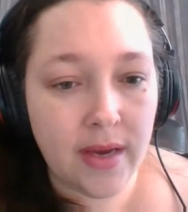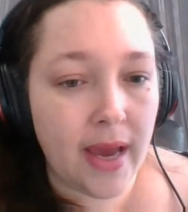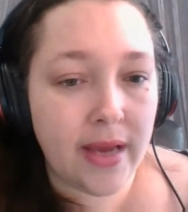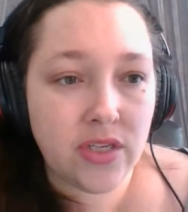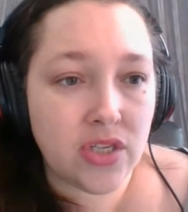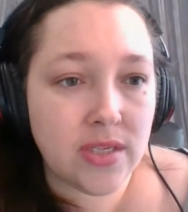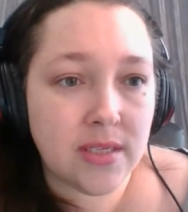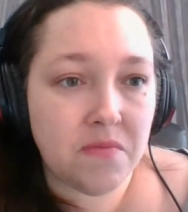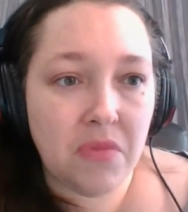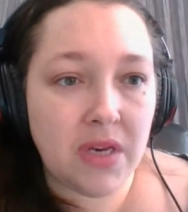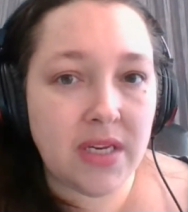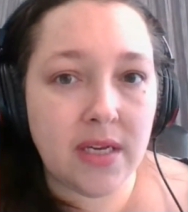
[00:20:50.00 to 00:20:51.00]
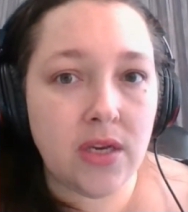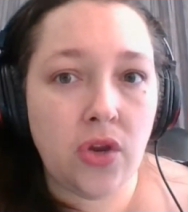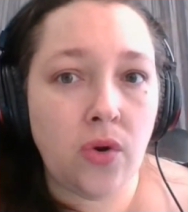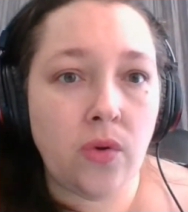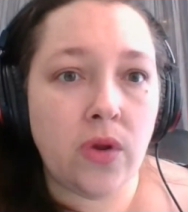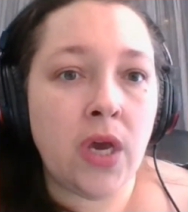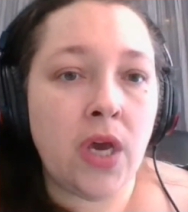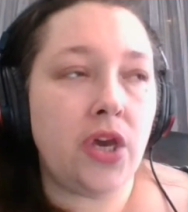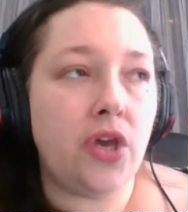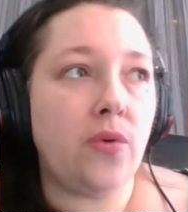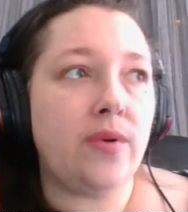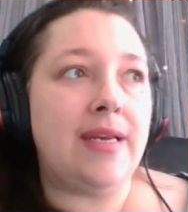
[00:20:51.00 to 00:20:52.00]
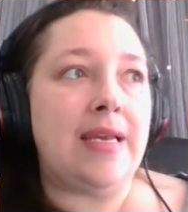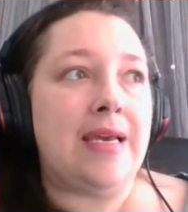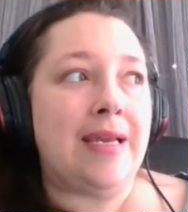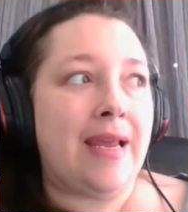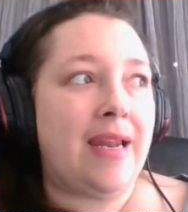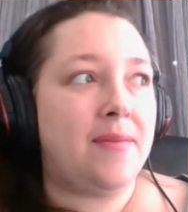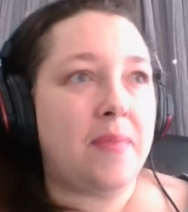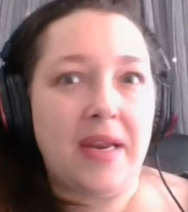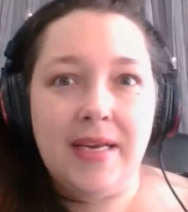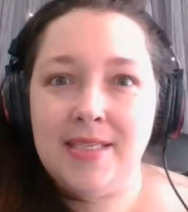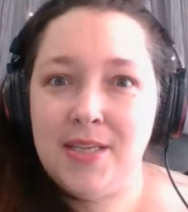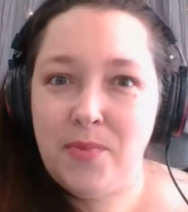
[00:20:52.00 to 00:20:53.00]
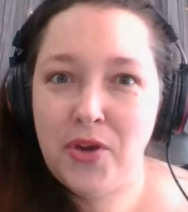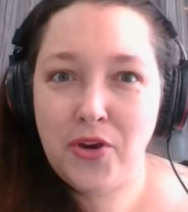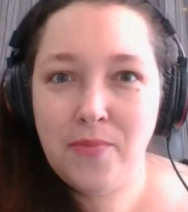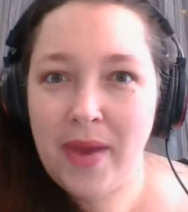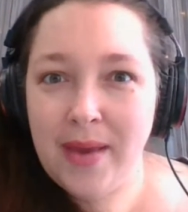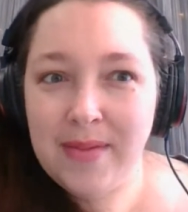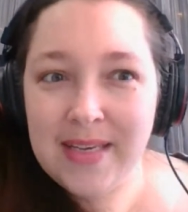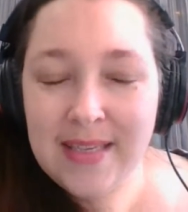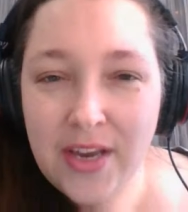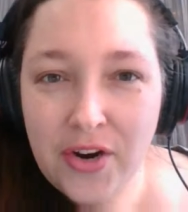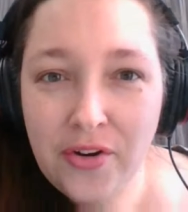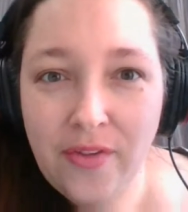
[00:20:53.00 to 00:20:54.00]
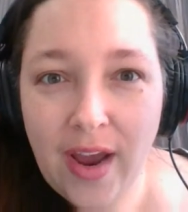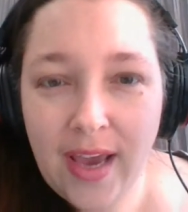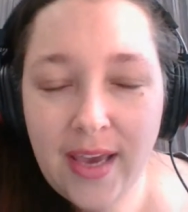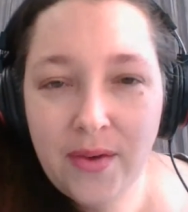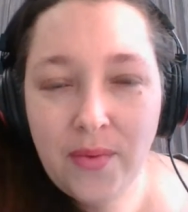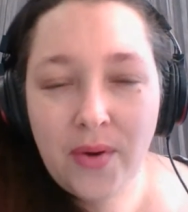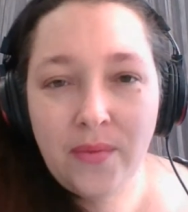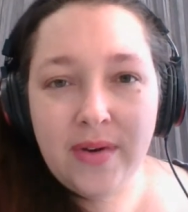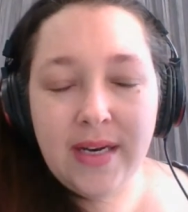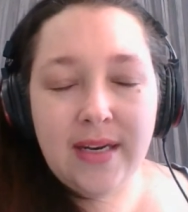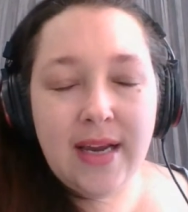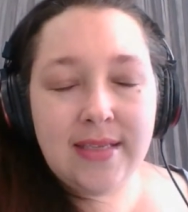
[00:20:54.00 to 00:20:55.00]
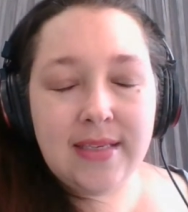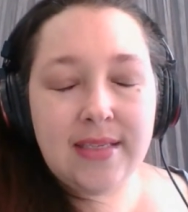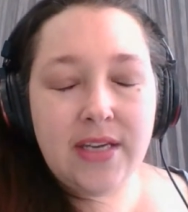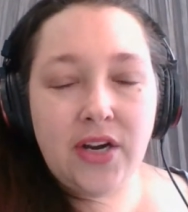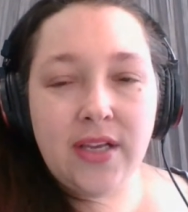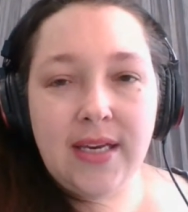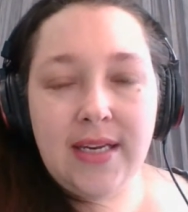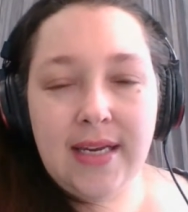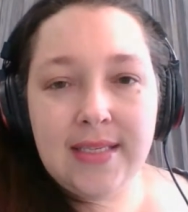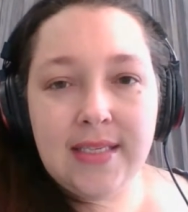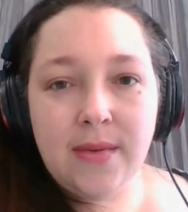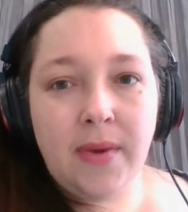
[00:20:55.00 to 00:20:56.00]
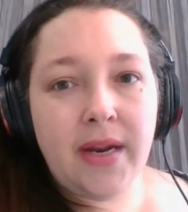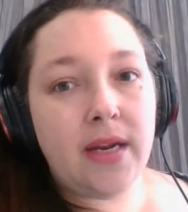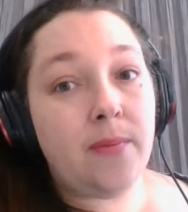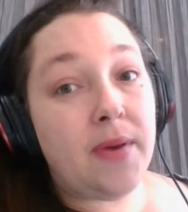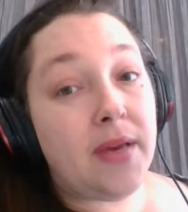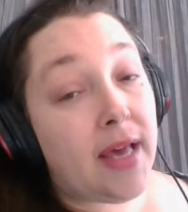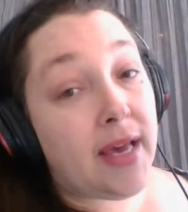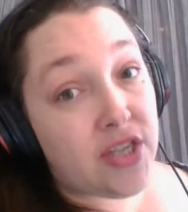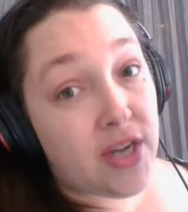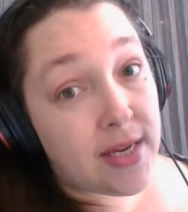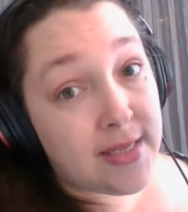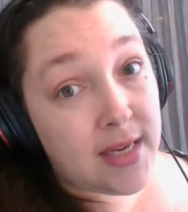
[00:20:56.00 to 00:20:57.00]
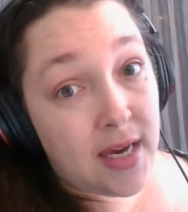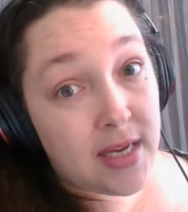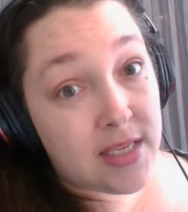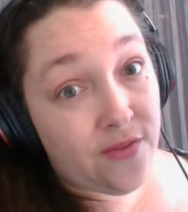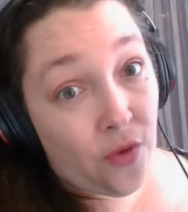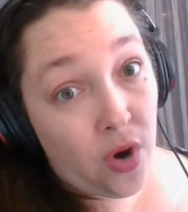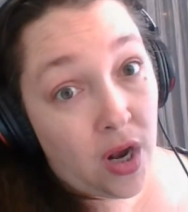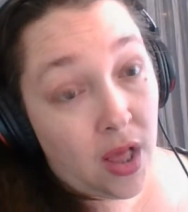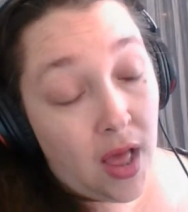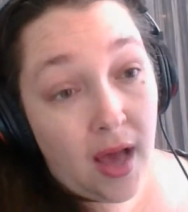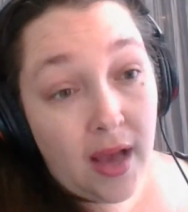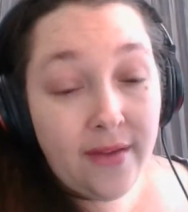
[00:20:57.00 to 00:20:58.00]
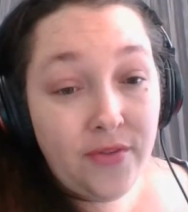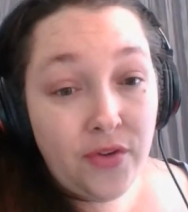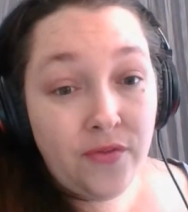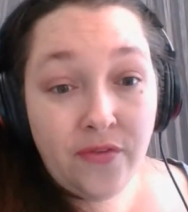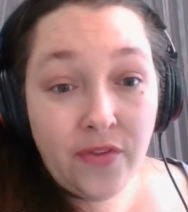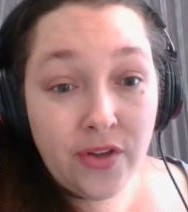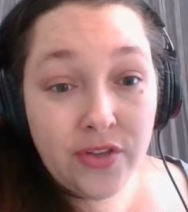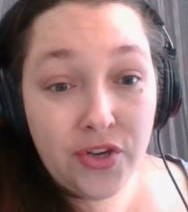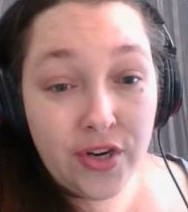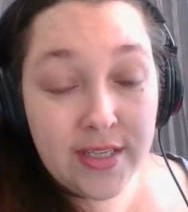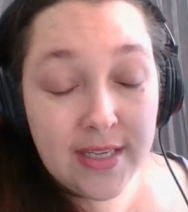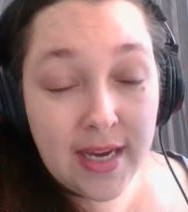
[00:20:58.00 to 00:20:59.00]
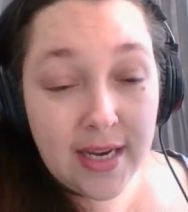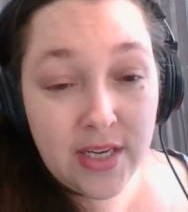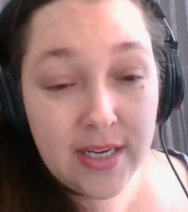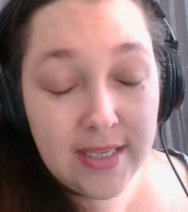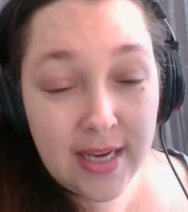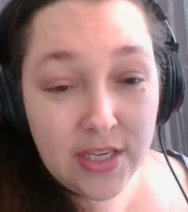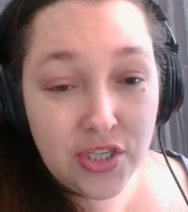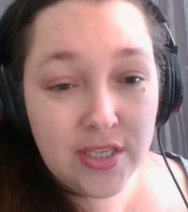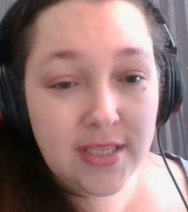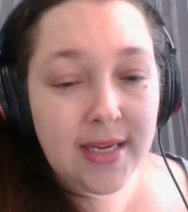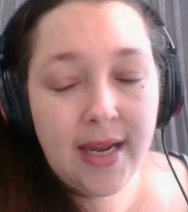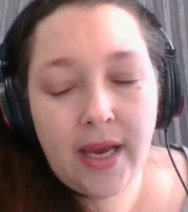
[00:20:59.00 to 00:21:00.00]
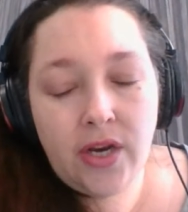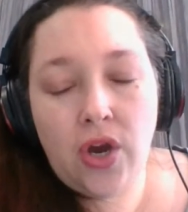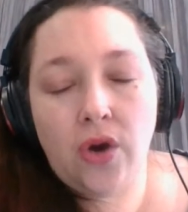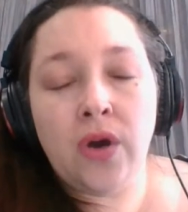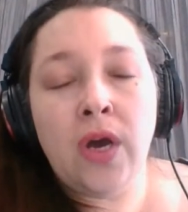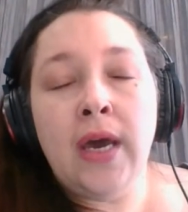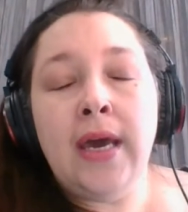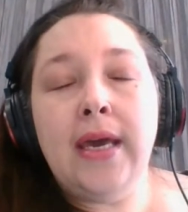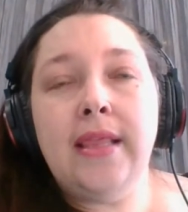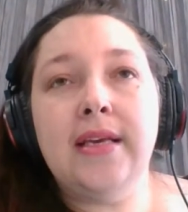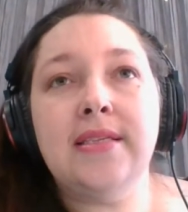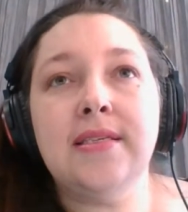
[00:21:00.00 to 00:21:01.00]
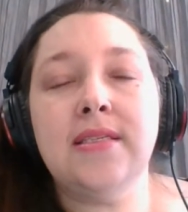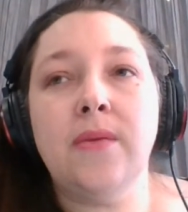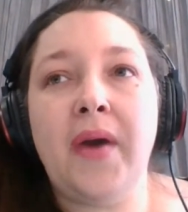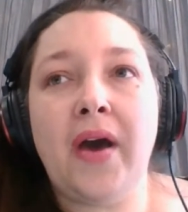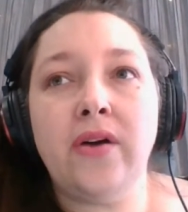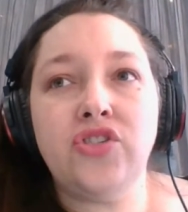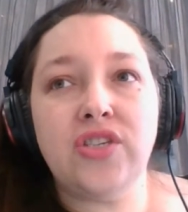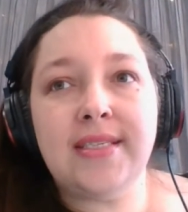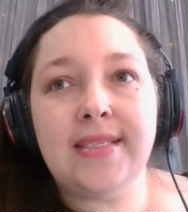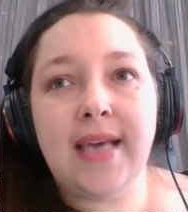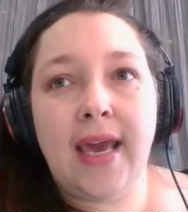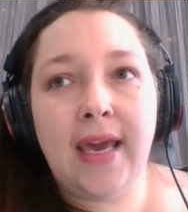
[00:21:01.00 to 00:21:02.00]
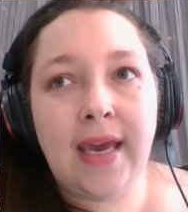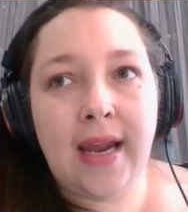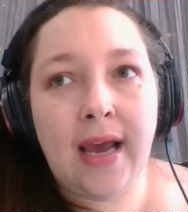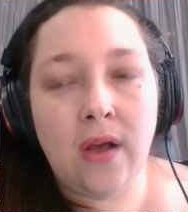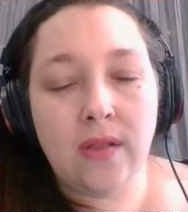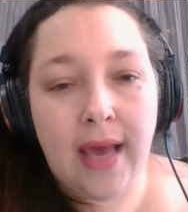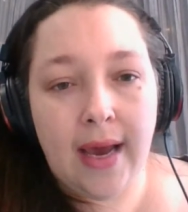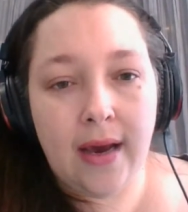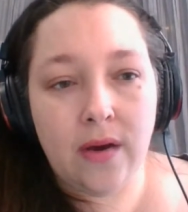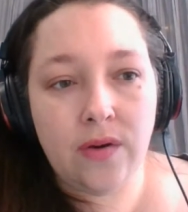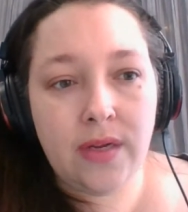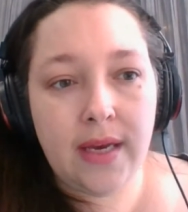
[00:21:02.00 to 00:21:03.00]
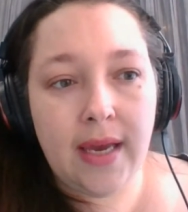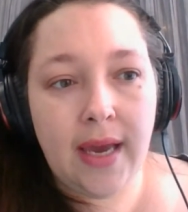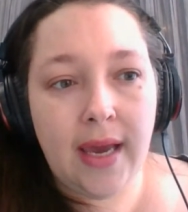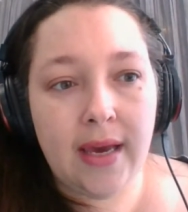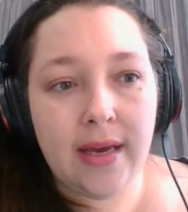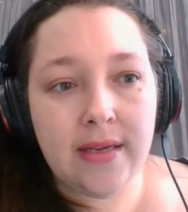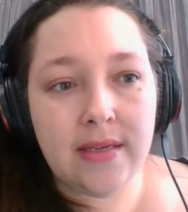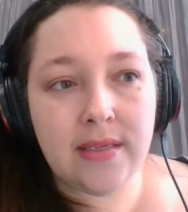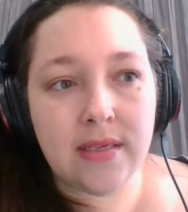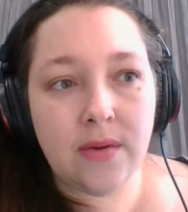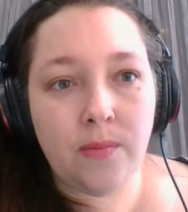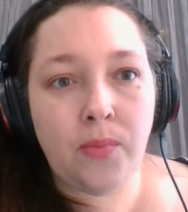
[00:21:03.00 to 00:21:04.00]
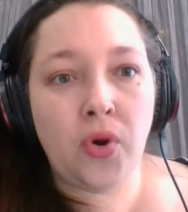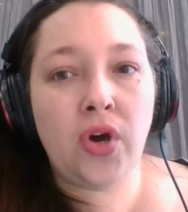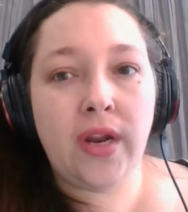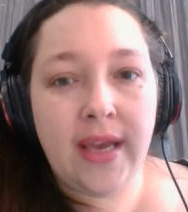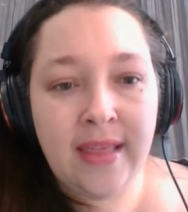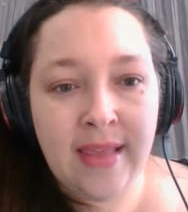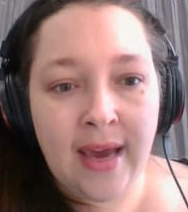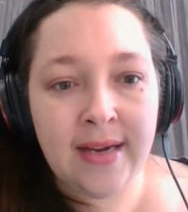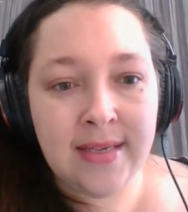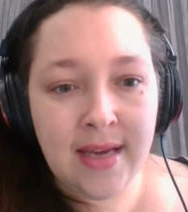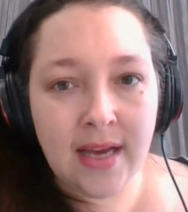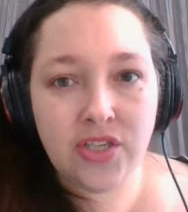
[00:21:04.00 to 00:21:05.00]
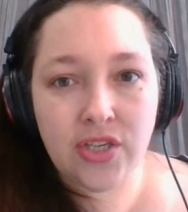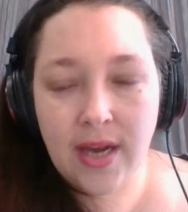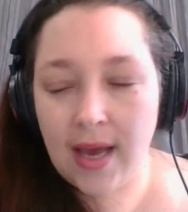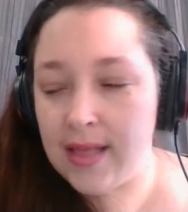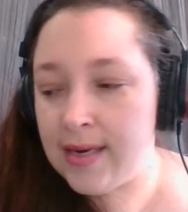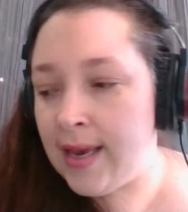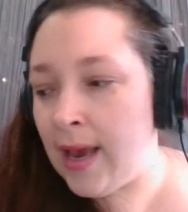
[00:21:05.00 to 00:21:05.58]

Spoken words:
And just you don't need anybody to be your babysitter, right? You don't necessarily need somebody to be like, Jessica, it's 4:00. Have you fulfilled your intention today? No, this is about just saying it out loud and putting that intentionality